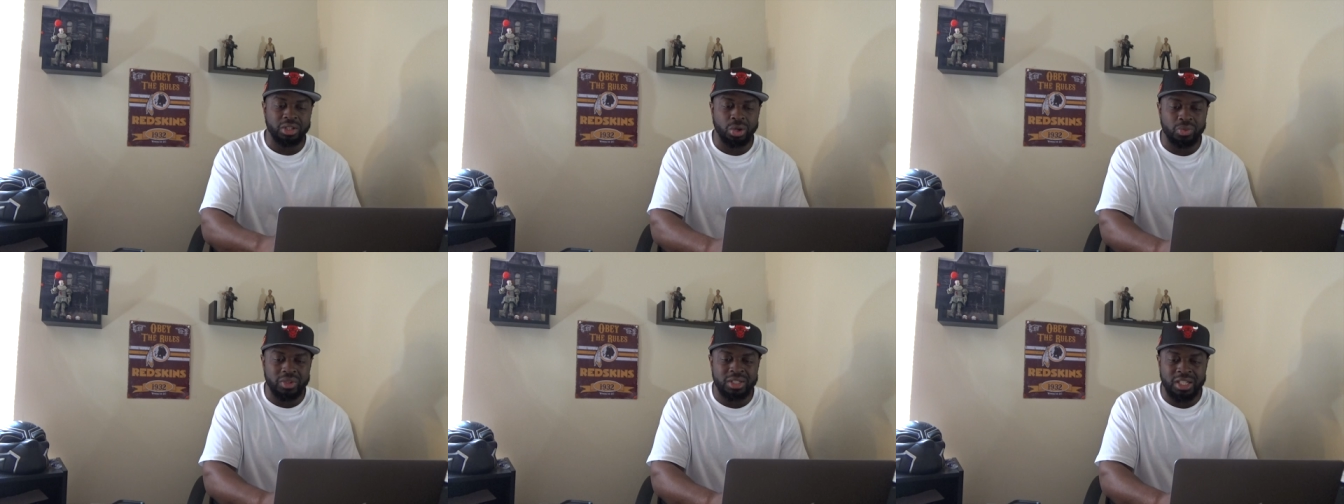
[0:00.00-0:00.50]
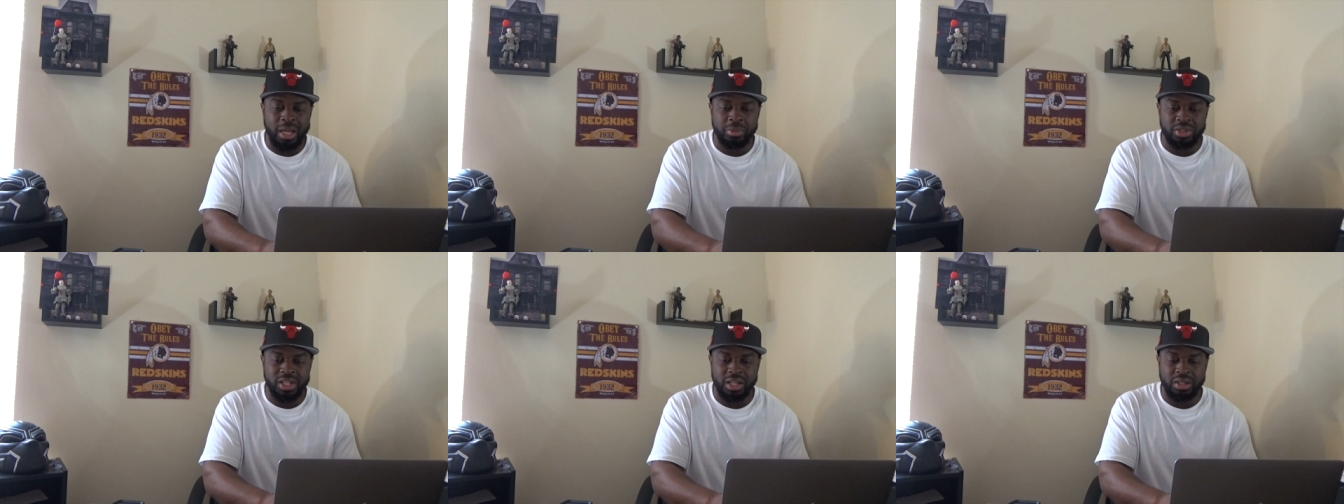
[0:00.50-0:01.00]
you know this type
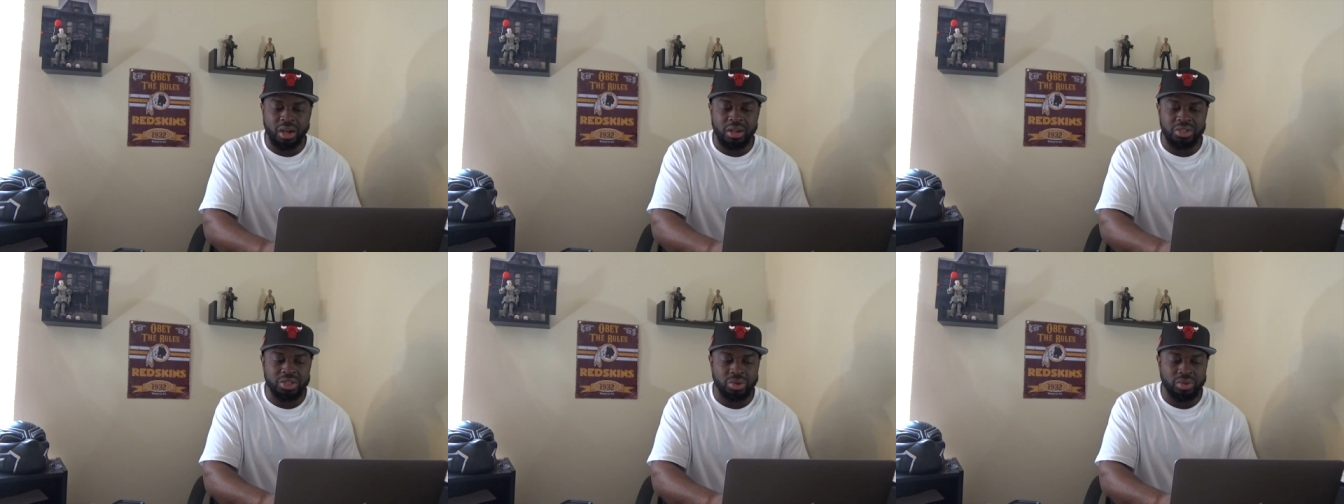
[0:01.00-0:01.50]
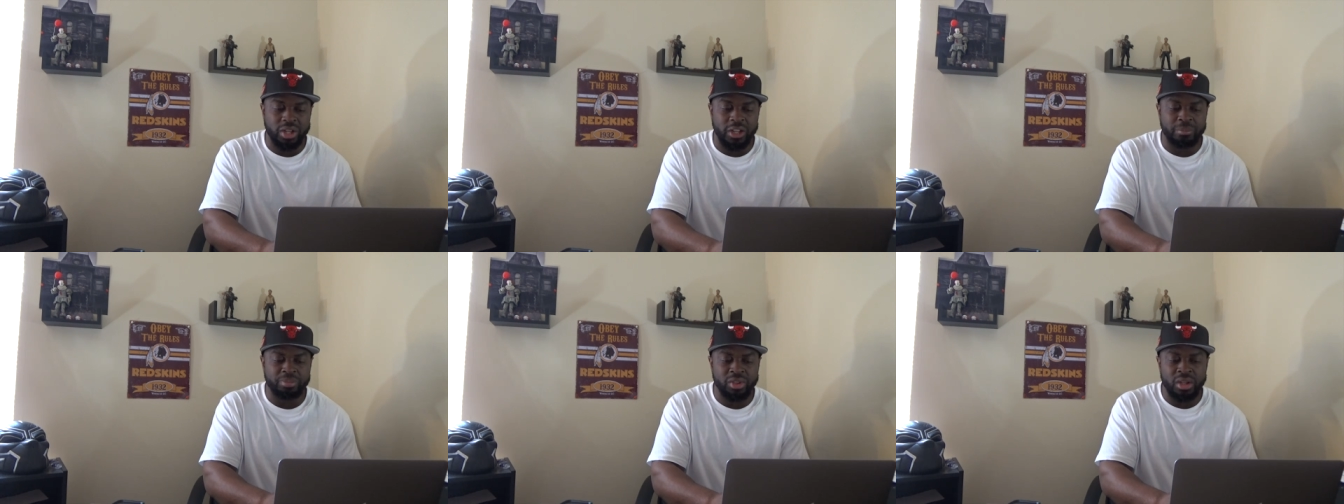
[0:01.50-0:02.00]
of technology.
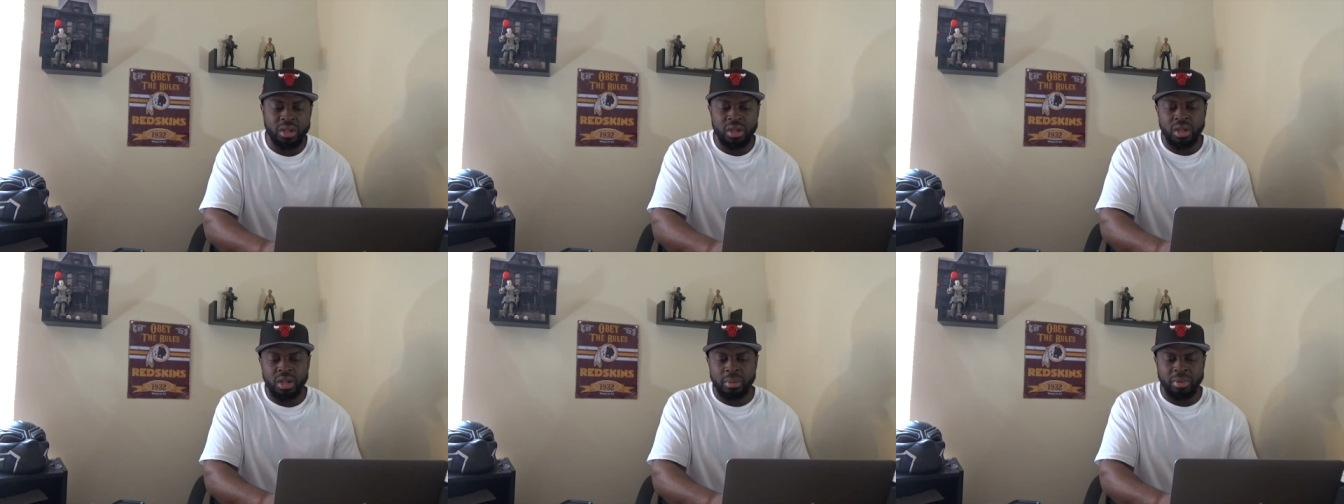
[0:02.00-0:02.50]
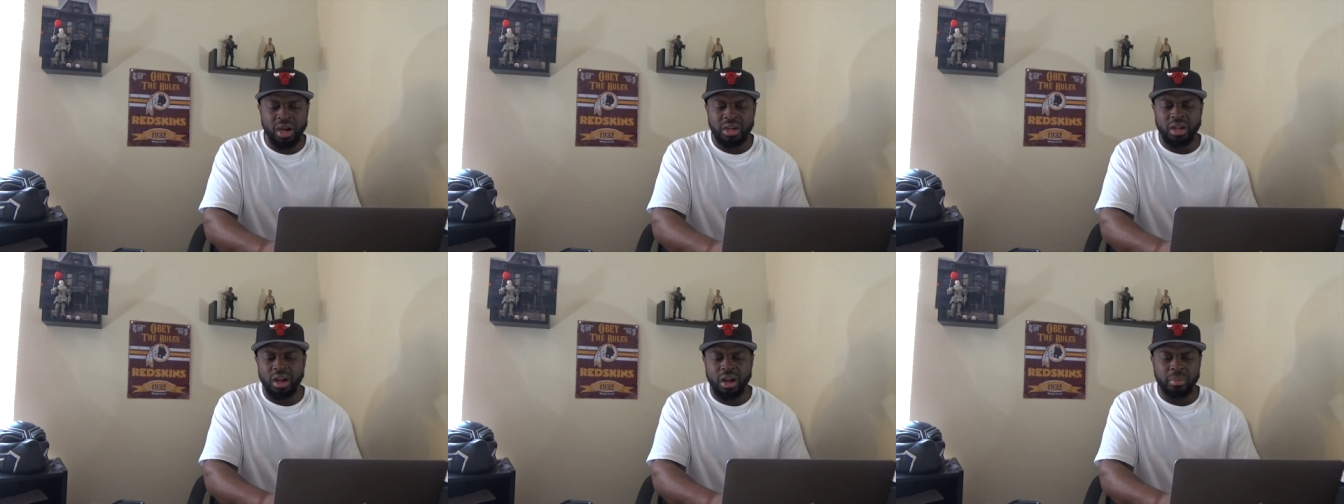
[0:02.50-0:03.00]
Okay,
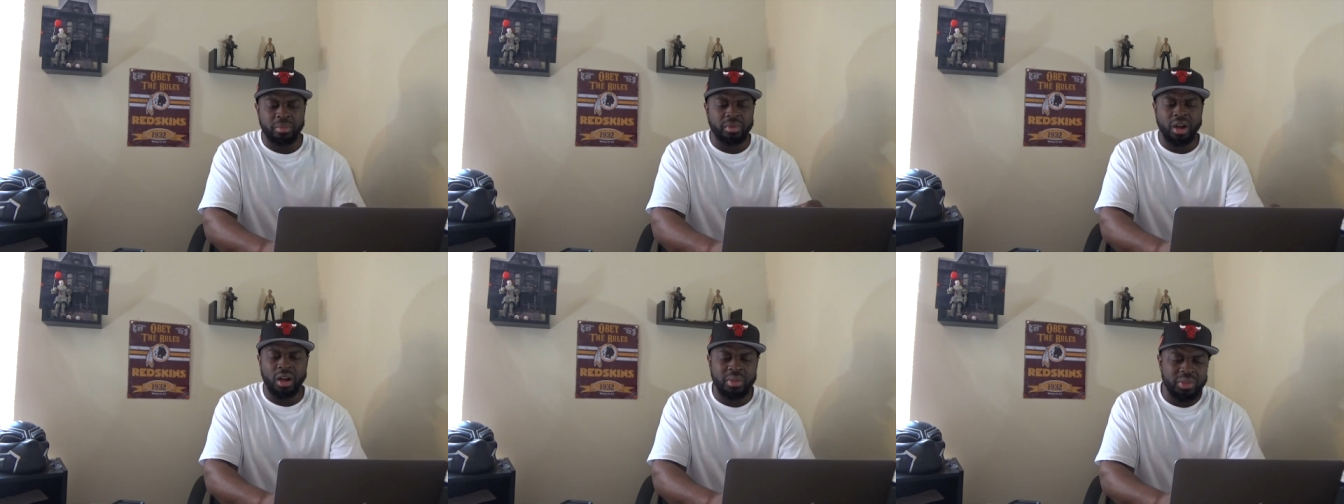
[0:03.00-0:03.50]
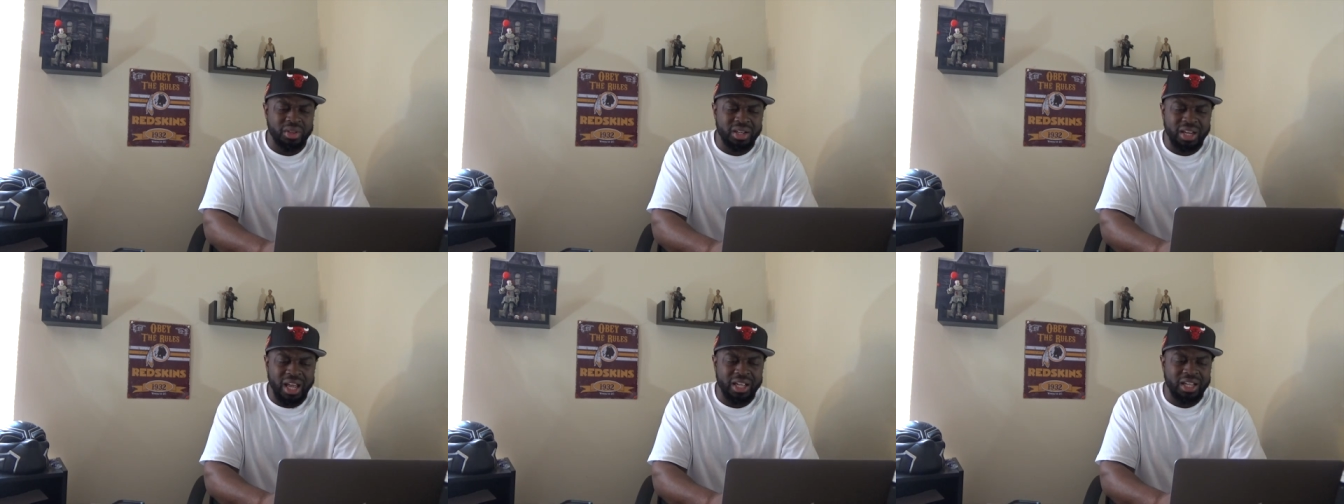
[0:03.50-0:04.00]
but um, other
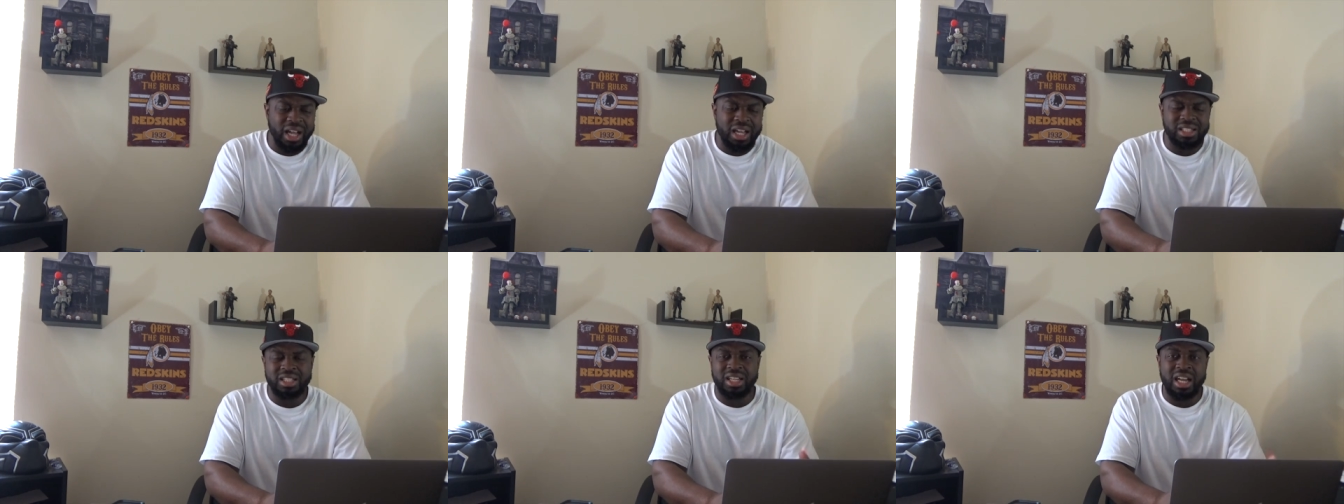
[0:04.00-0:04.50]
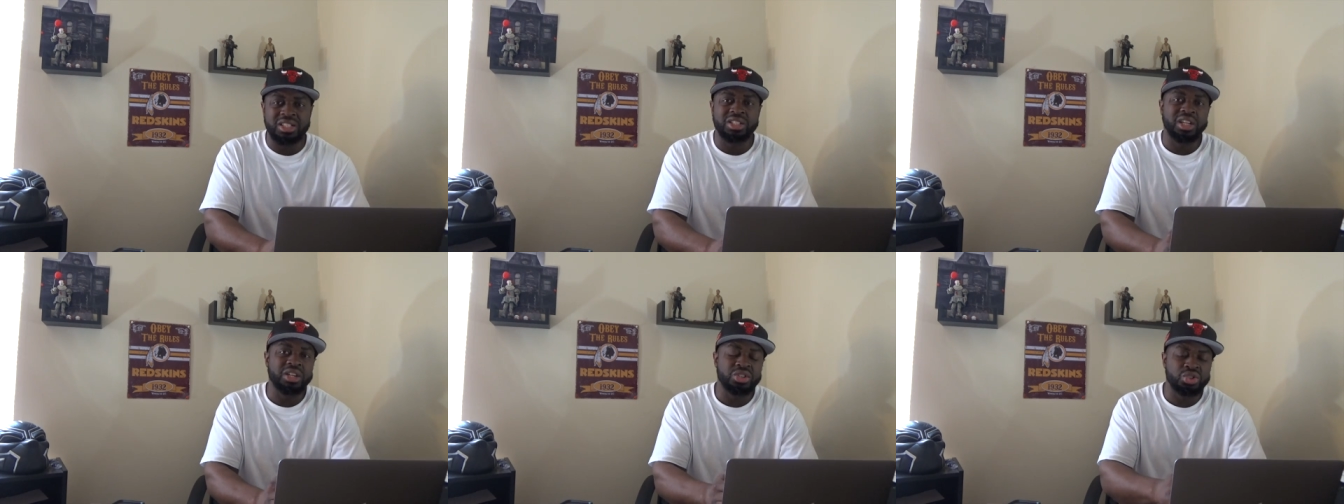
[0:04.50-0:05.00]
than that, guys, let's
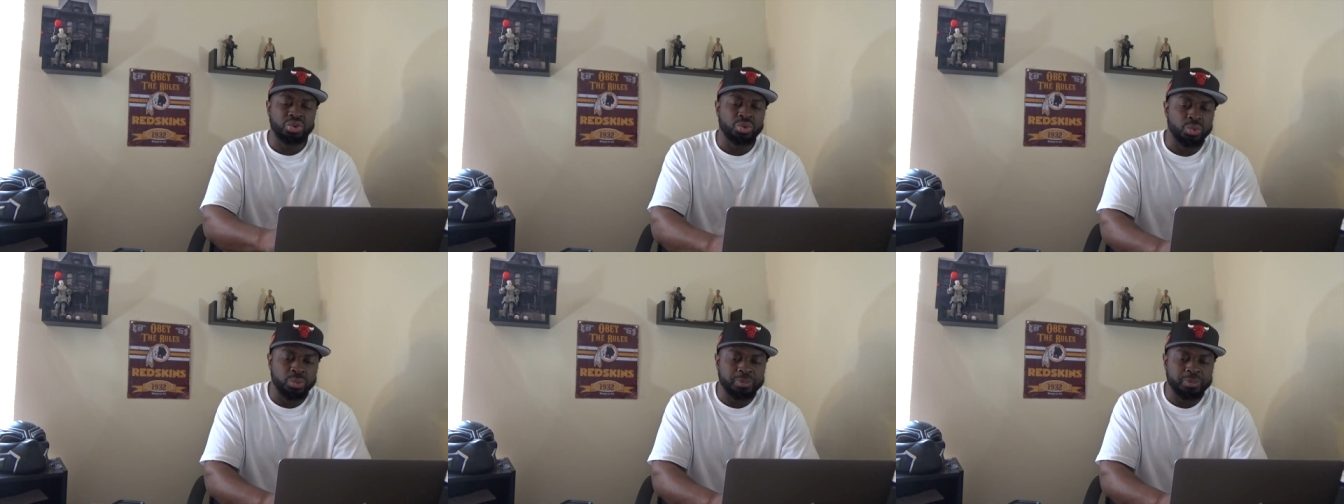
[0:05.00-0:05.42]
actually get into